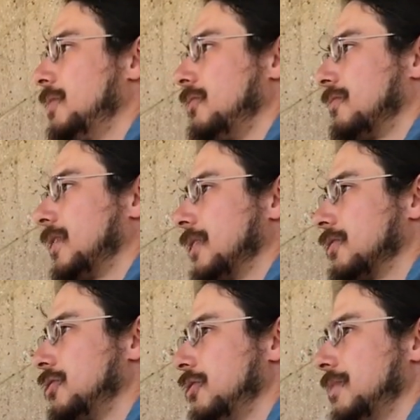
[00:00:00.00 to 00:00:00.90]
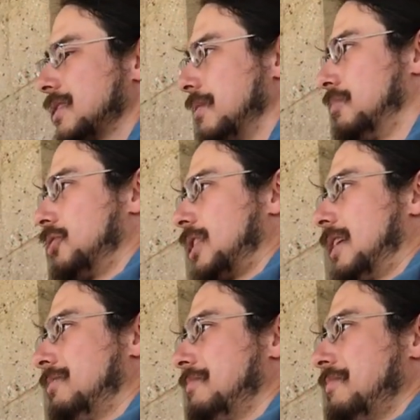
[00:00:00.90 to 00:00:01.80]
When you inflate your tube, it's going to push
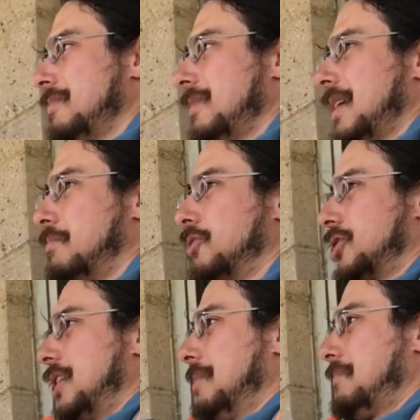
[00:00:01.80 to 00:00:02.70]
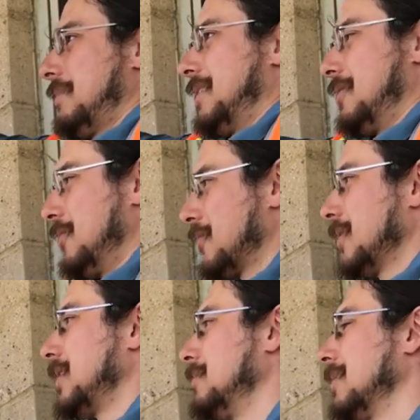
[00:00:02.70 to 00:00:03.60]
out, push up and
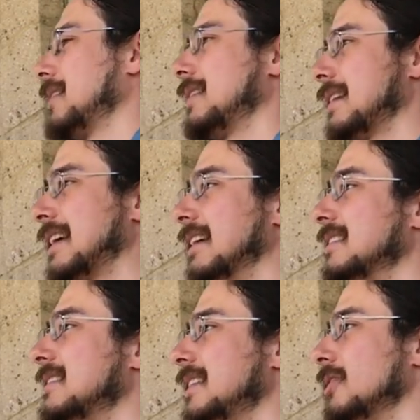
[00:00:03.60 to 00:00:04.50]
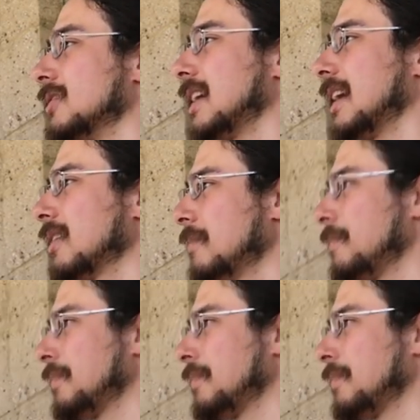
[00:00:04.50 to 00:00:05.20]
over, and you can unseat your tire.